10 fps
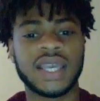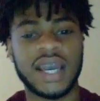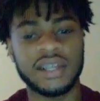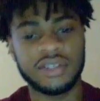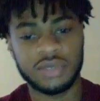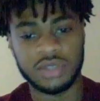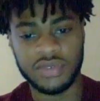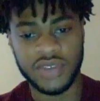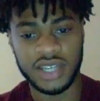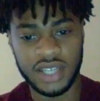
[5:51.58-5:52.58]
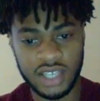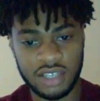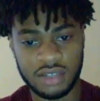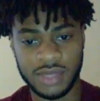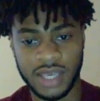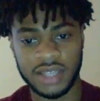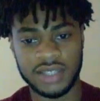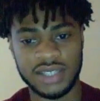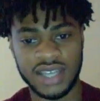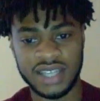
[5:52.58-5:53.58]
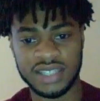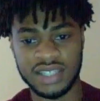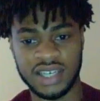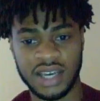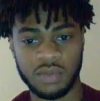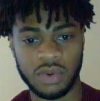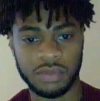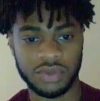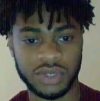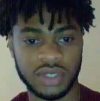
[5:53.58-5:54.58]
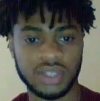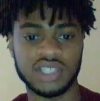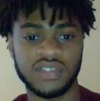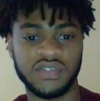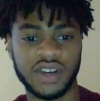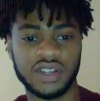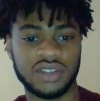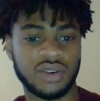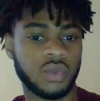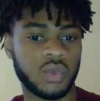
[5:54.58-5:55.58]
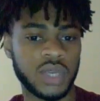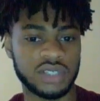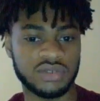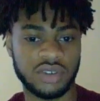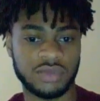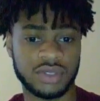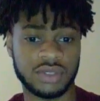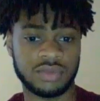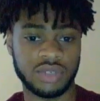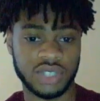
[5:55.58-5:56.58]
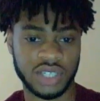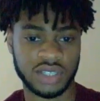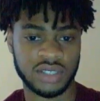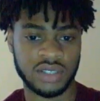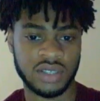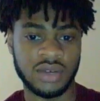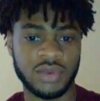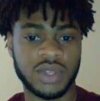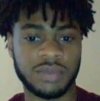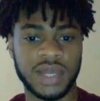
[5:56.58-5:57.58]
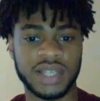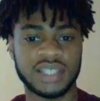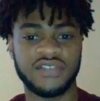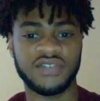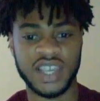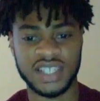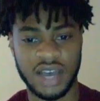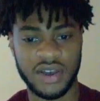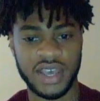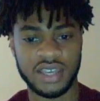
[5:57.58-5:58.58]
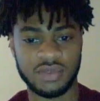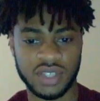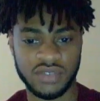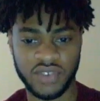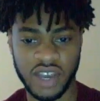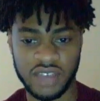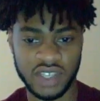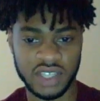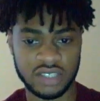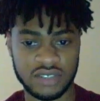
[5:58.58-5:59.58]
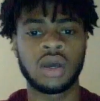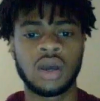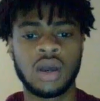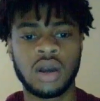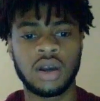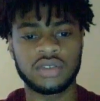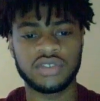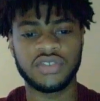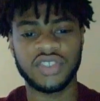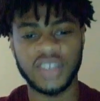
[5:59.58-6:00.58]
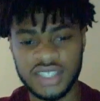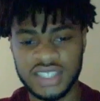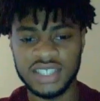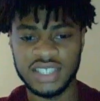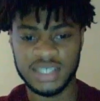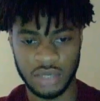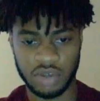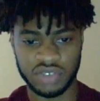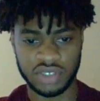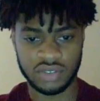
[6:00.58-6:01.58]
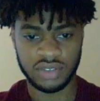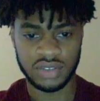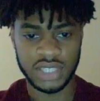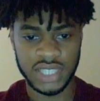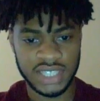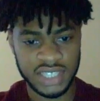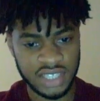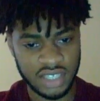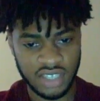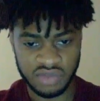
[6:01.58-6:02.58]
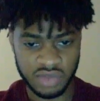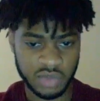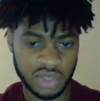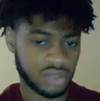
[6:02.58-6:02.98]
Canada was providing economic aid to Tanzania at one point to fund a wheat growing project, with a plan to phase out aid within 5 years. After 30 years, however, the Tanzanian government was